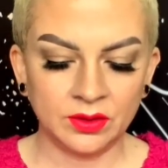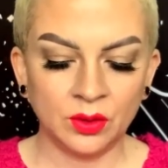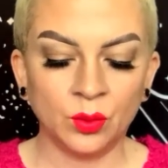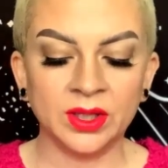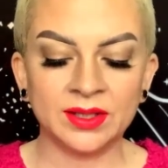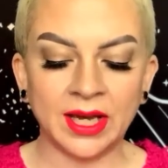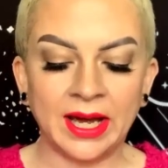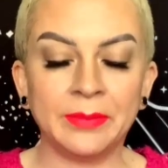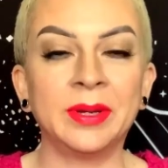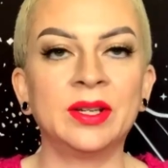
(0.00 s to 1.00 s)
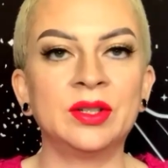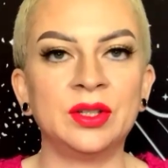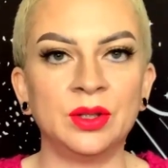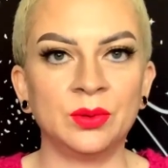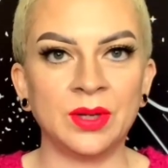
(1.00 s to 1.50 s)
What's happening to
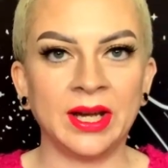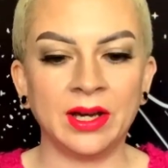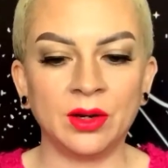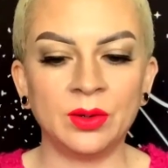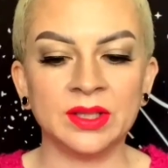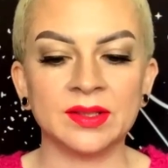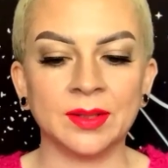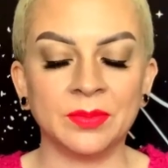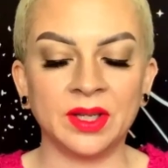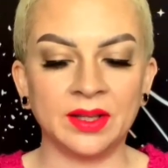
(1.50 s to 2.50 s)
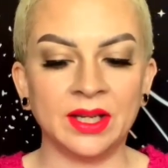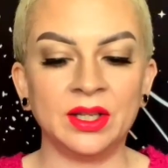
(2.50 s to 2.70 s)
you now is something that